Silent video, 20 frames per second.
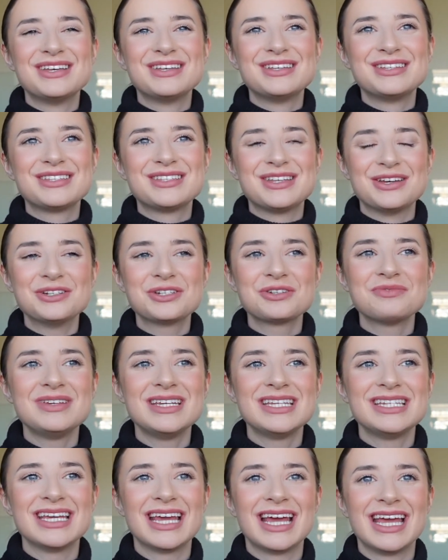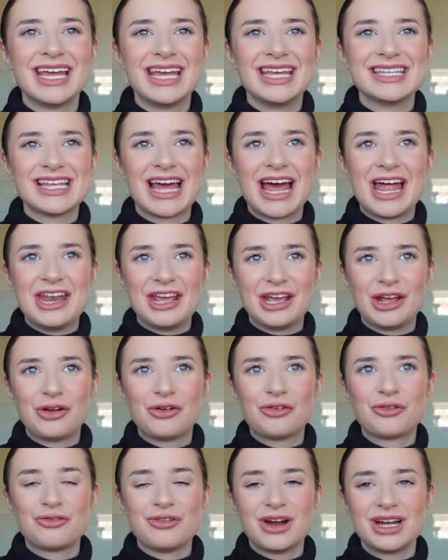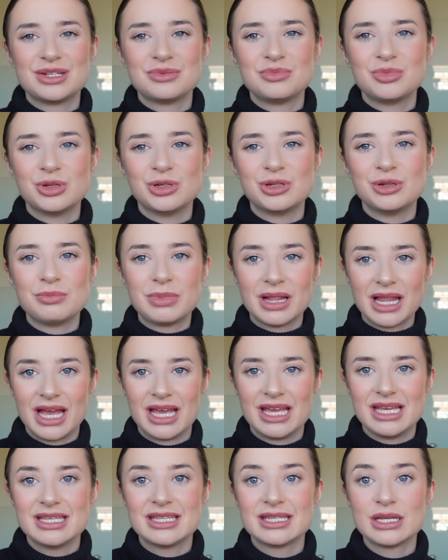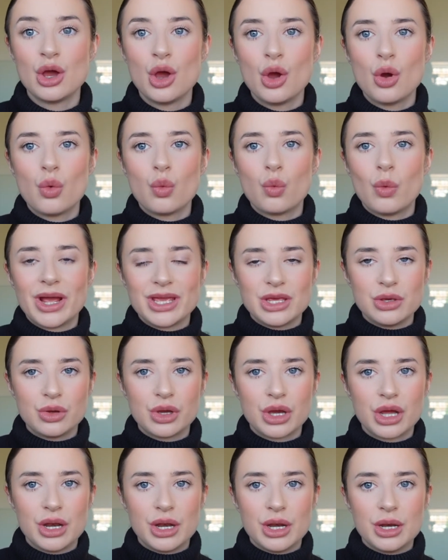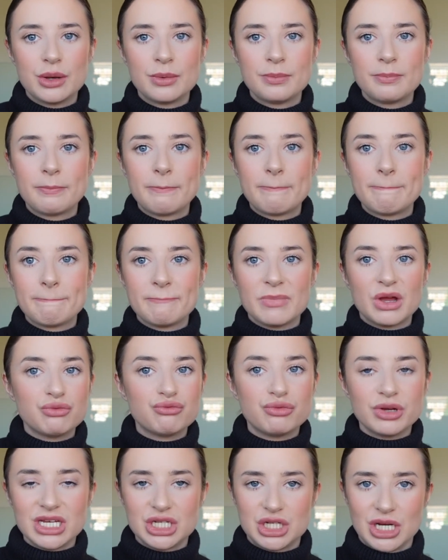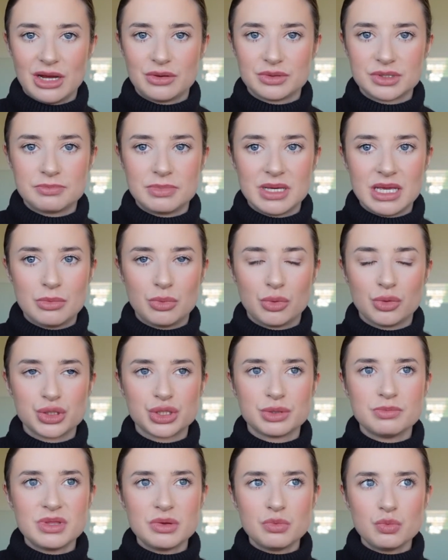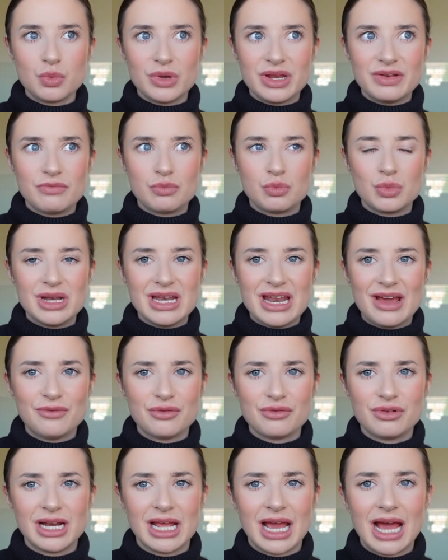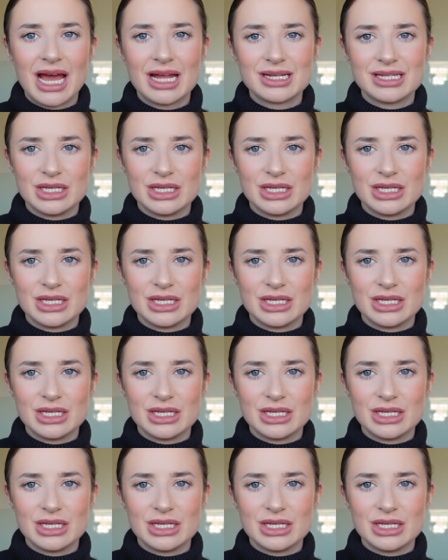Social media is an incredible place where you can reach out to people, something we never really had.